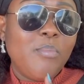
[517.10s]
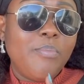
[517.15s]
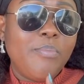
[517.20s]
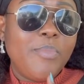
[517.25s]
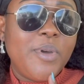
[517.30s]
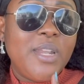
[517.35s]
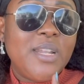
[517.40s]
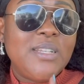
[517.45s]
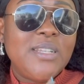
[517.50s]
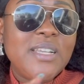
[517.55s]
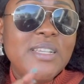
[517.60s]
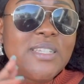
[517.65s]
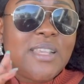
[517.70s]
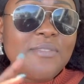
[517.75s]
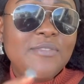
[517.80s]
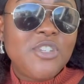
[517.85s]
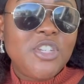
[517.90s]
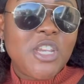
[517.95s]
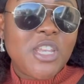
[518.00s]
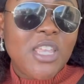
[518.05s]
But it does
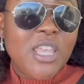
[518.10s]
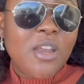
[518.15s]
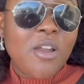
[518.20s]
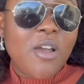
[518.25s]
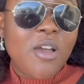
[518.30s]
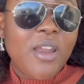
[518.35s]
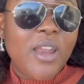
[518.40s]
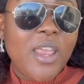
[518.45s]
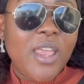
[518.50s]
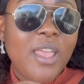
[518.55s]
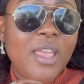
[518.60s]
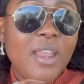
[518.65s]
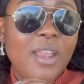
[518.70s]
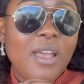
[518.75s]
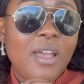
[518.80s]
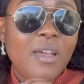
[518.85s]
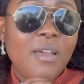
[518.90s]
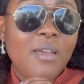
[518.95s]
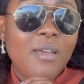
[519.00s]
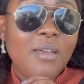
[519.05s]
have chicken on it.
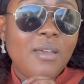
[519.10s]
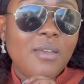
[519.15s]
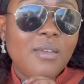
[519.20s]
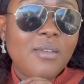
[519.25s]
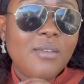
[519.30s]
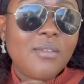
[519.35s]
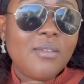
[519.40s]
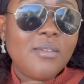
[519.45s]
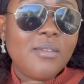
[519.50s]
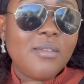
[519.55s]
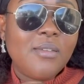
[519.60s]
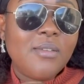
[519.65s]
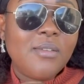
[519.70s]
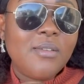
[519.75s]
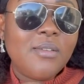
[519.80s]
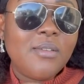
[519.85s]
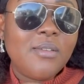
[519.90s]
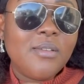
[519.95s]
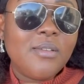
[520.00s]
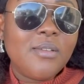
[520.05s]
Uh,
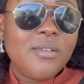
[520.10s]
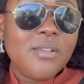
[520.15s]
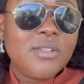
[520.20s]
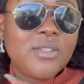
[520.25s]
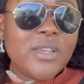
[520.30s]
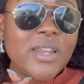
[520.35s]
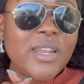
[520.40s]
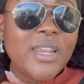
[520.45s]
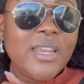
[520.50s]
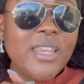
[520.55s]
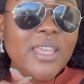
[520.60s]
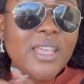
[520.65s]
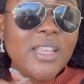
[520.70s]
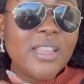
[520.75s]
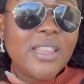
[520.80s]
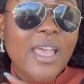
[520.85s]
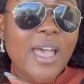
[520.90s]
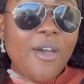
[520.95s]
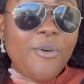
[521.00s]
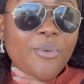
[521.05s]
so I didn't
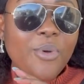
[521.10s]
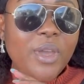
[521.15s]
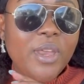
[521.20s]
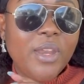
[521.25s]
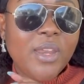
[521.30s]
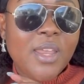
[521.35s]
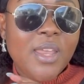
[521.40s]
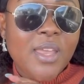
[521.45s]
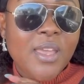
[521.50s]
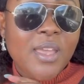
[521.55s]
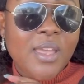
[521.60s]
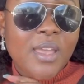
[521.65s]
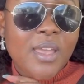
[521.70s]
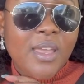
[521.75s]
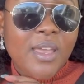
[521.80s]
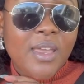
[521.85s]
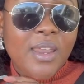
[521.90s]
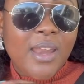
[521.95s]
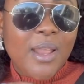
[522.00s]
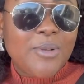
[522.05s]
get that one
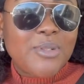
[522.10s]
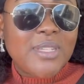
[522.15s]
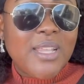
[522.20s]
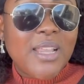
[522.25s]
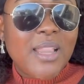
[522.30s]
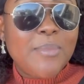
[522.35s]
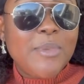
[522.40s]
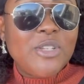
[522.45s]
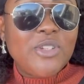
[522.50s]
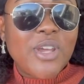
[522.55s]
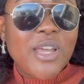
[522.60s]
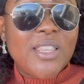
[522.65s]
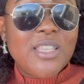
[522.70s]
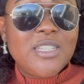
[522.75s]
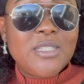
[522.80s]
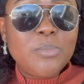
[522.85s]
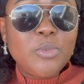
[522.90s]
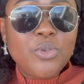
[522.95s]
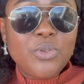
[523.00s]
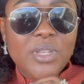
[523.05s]
and I was like, let me try
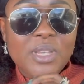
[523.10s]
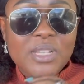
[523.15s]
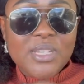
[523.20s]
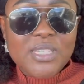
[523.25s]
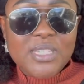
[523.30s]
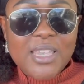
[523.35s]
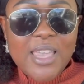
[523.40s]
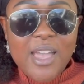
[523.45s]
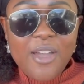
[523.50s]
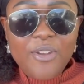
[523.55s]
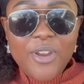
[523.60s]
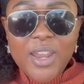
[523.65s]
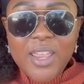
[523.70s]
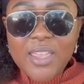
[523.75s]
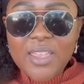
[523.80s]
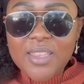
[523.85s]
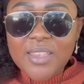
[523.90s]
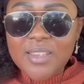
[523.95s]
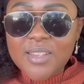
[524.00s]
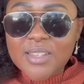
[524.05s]
this smoothie and see how it
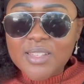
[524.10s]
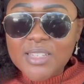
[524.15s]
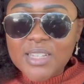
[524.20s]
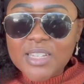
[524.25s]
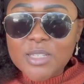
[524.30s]
is.